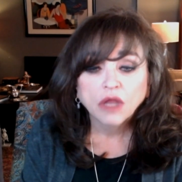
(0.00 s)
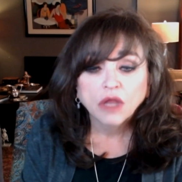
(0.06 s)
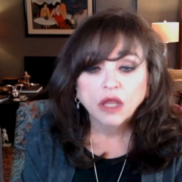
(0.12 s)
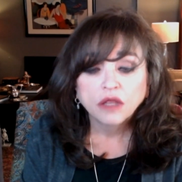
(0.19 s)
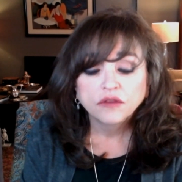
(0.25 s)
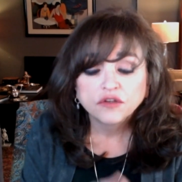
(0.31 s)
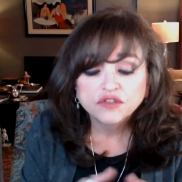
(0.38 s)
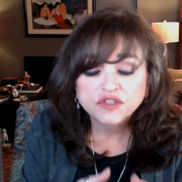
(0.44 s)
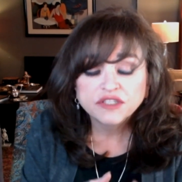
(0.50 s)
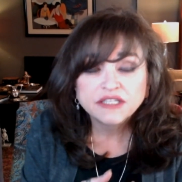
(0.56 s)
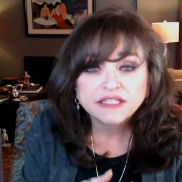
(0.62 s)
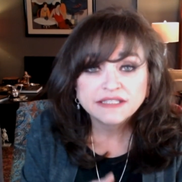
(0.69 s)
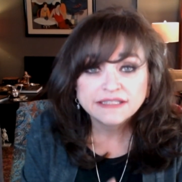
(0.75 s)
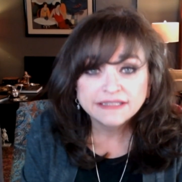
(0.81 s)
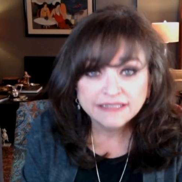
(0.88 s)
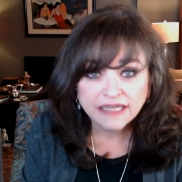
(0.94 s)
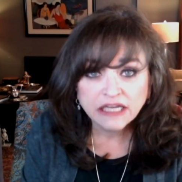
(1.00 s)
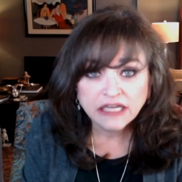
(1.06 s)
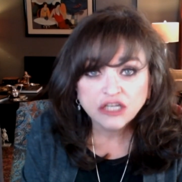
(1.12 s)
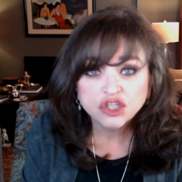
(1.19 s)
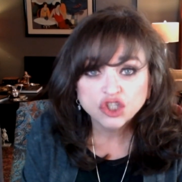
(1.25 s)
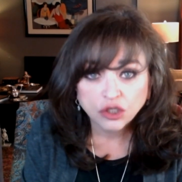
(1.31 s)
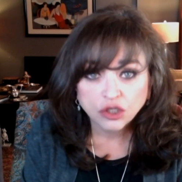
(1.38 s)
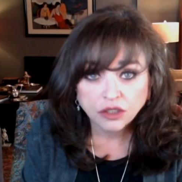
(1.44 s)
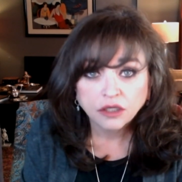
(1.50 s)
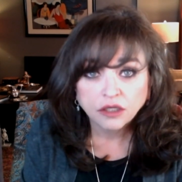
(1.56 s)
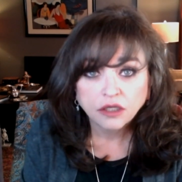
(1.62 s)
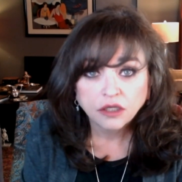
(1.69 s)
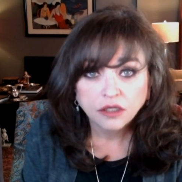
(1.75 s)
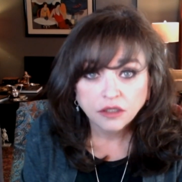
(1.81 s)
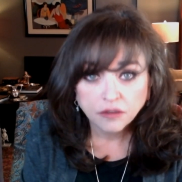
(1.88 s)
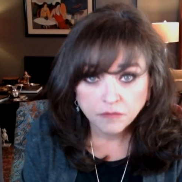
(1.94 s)
There's a distinction
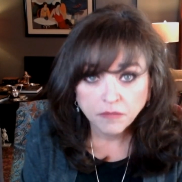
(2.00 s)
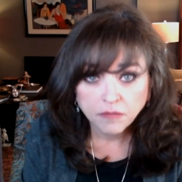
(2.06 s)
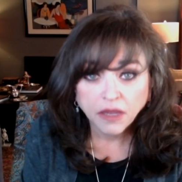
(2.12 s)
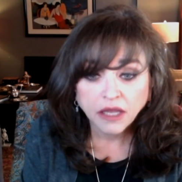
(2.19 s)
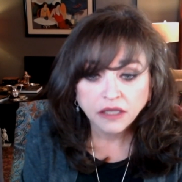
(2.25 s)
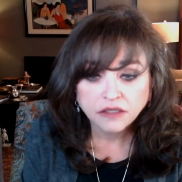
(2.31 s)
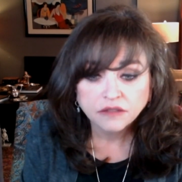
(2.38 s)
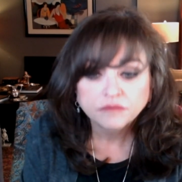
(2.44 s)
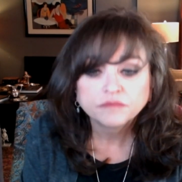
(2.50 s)
made.